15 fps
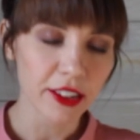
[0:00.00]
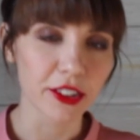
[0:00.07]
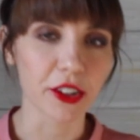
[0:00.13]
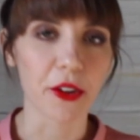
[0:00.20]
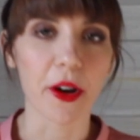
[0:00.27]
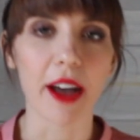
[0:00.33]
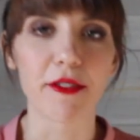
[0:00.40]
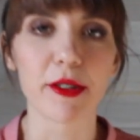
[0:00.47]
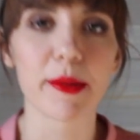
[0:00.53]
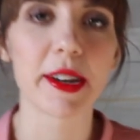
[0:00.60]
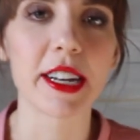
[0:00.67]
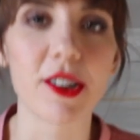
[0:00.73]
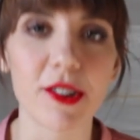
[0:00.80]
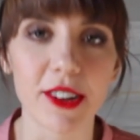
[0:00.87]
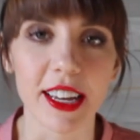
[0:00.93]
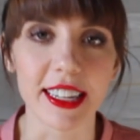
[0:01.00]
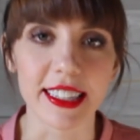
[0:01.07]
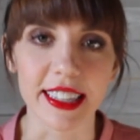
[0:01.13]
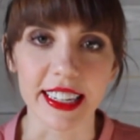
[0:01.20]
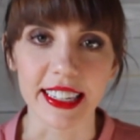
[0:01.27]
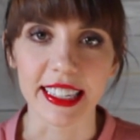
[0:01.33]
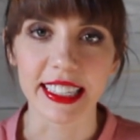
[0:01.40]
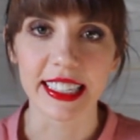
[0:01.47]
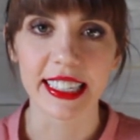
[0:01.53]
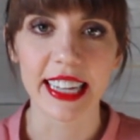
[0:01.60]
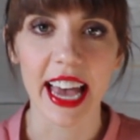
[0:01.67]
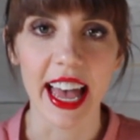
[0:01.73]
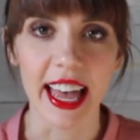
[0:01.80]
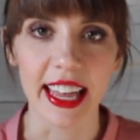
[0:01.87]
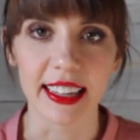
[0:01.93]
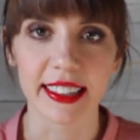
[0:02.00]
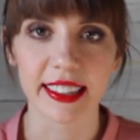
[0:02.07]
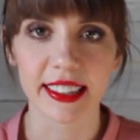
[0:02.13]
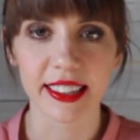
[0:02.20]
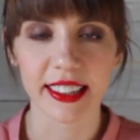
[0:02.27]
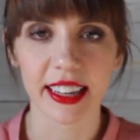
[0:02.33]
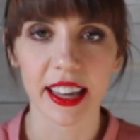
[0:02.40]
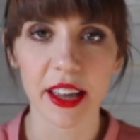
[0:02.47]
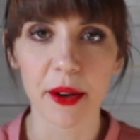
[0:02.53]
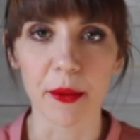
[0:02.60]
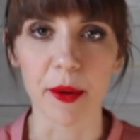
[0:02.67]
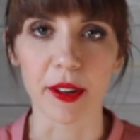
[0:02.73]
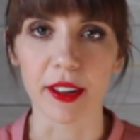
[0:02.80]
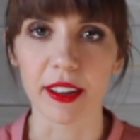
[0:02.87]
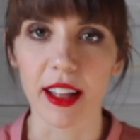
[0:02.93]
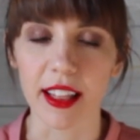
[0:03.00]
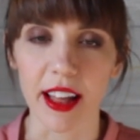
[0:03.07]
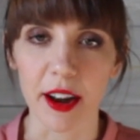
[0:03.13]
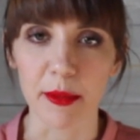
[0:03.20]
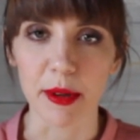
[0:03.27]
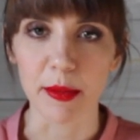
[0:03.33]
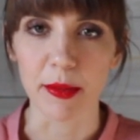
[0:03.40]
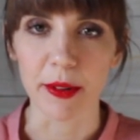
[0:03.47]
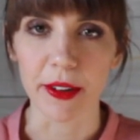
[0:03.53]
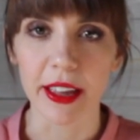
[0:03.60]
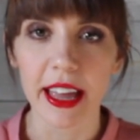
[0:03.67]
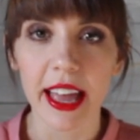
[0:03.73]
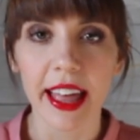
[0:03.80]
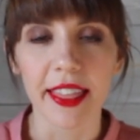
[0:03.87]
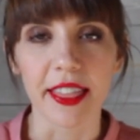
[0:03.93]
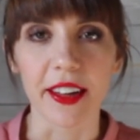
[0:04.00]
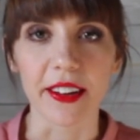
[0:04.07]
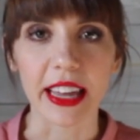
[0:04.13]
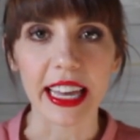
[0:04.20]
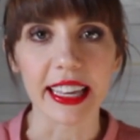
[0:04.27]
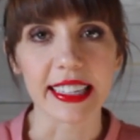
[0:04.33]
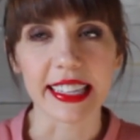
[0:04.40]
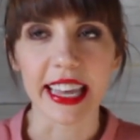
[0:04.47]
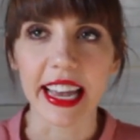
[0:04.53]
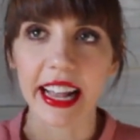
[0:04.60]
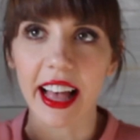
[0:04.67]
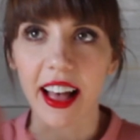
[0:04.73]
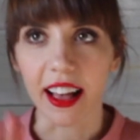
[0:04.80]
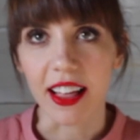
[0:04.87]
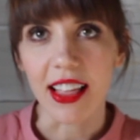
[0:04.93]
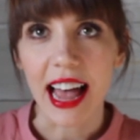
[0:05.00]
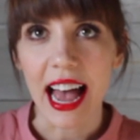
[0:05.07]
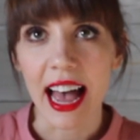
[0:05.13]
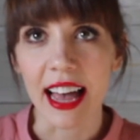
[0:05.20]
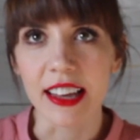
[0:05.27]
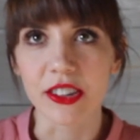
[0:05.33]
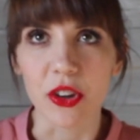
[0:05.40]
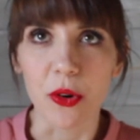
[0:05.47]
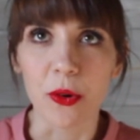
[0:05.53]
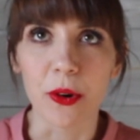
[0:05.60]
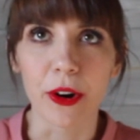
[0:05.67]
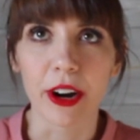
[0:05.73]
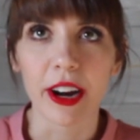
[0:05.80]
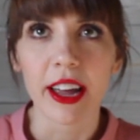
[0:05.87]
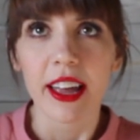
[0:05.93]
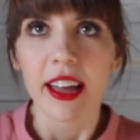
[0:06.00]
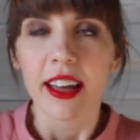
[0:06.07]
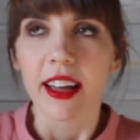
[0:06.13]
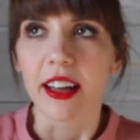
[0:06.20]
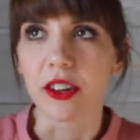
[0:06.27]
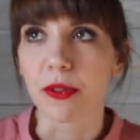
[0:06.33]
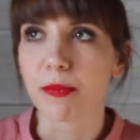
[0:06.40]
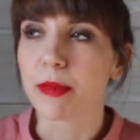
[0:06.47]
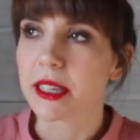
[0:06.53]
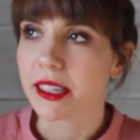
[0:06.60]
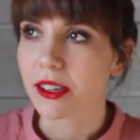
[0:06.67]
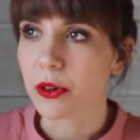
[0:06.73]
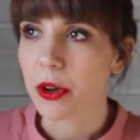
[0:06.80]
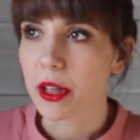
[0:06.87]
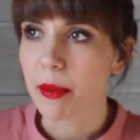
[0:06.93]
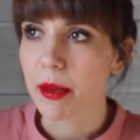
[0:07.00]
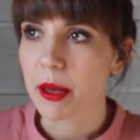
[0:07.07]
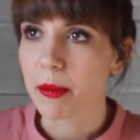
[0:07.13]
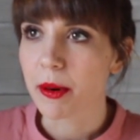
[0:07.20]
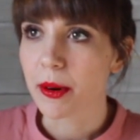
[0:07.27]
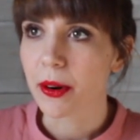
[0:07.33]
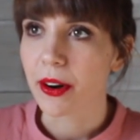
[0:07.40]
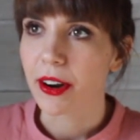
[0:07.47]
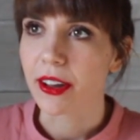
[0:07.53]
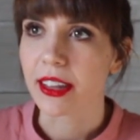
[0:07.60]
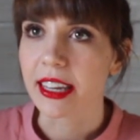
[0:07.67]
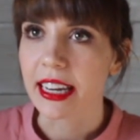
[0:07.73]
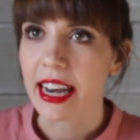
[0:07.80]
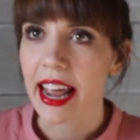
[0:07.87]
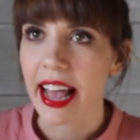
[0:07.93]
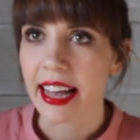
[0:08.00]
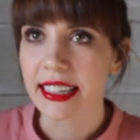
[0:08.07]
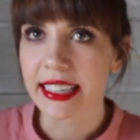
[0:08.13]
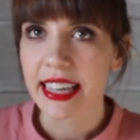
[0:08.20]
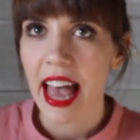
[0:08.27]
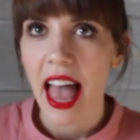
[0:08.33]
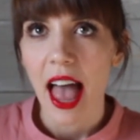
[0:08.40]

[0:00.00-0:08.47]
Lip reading: So everybody who does these tests, well, a lot of people, they'll kiss like a glass or a piece of toilet paper or a Kleenex,